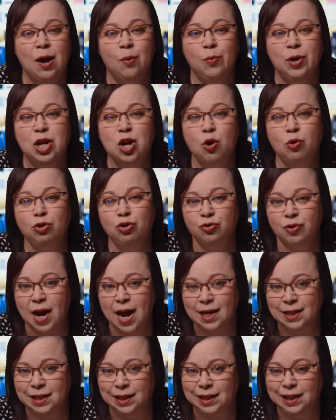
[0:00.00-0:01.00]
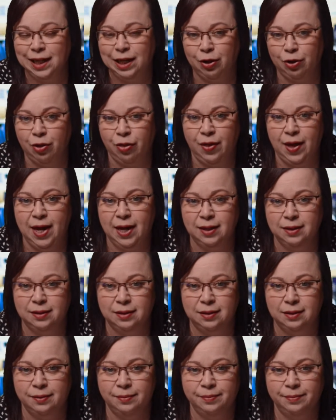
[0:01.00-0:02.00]
And we don't track the little
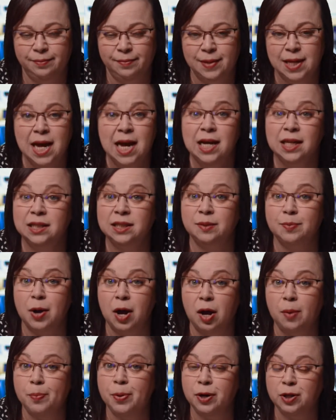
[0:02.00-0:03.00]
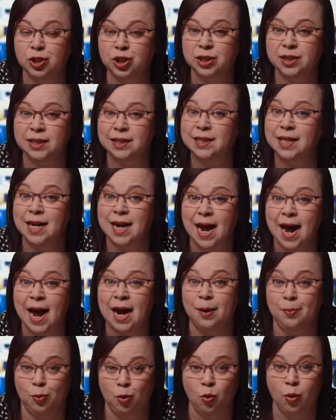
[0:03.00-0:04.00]
things. Small purchases can
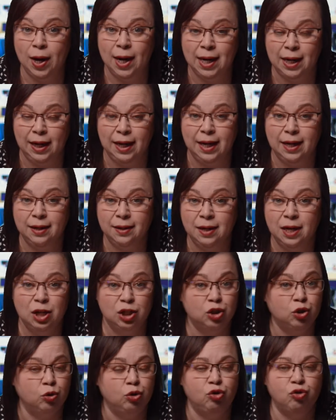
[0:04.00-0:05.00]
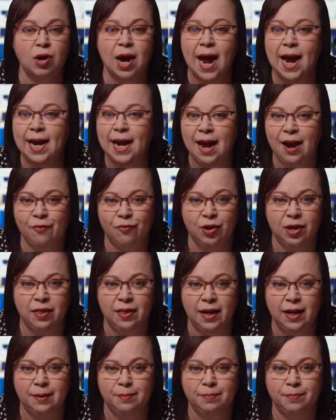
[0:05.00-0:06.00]
add up quickly, so track
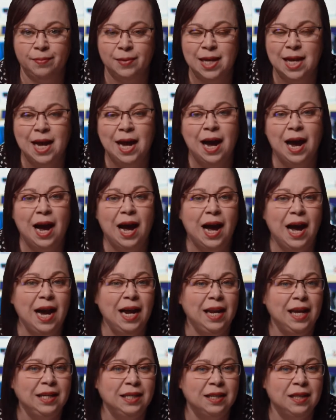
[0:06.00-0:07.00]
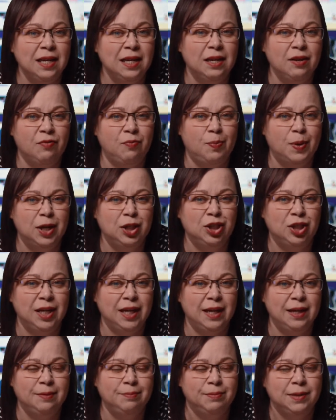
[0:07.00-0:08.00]
everything. I like to think of
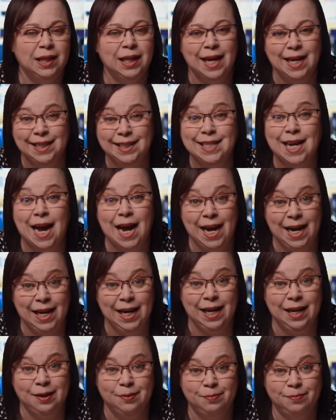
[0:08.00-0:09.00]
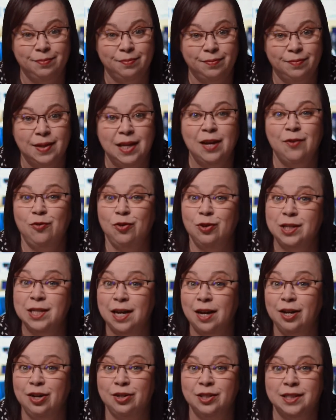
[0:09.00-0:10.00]
budgeting like dieting. If you
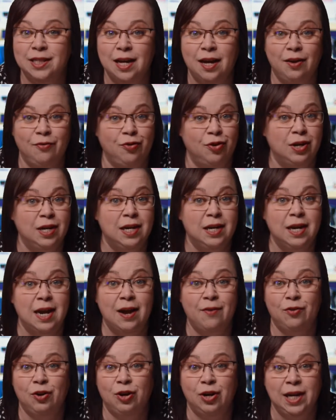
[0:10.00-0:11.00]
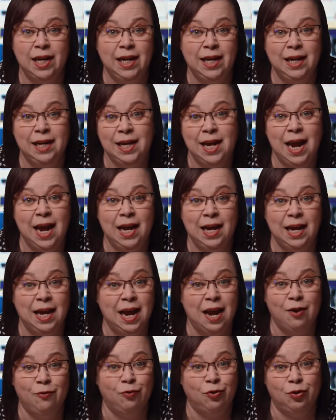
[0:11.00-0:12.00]
tell yourself you're never going to eat cake
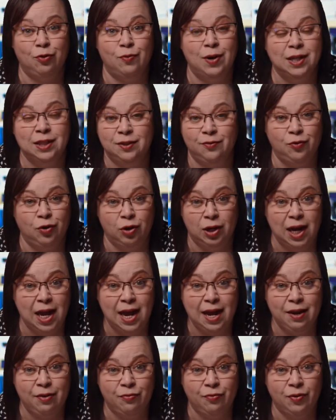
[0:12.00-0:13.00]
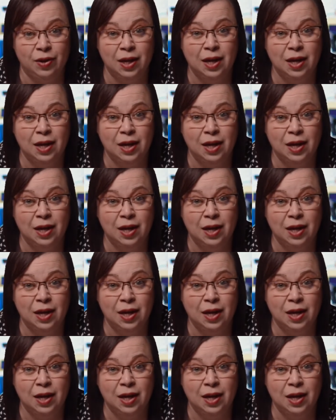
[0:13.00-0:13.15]
again for the rest of your life,